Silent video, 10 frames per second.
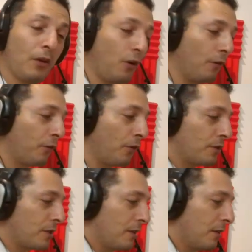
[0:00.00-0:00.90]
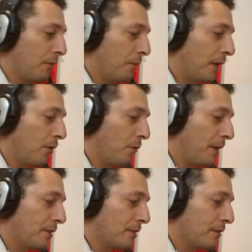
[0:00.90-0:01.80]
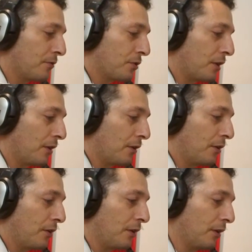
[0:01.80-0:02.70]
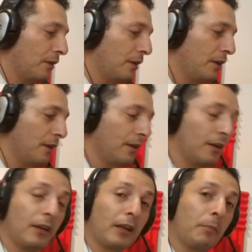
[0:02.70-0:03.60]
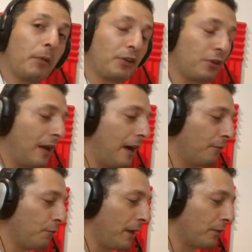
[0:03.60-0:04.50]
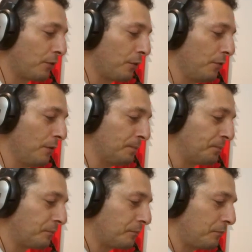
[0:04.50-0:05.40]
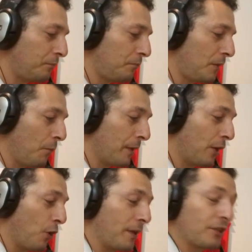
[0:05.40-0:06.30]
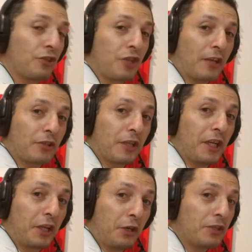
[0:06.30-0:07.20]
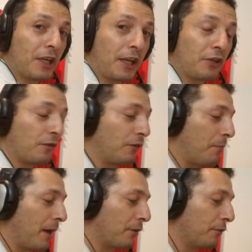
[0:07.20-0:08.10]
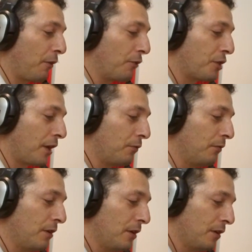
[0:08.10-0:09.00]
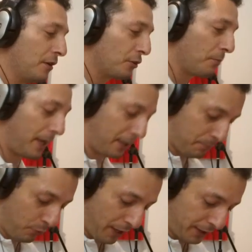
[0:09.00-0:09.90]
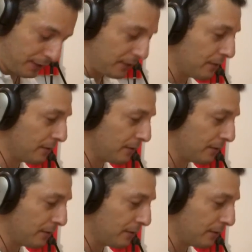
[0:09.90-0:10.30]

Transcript: Of course, we can always, just going to turn the compression halfway through. We can always adjust the EQ settings of the microphone channel to make it brighter.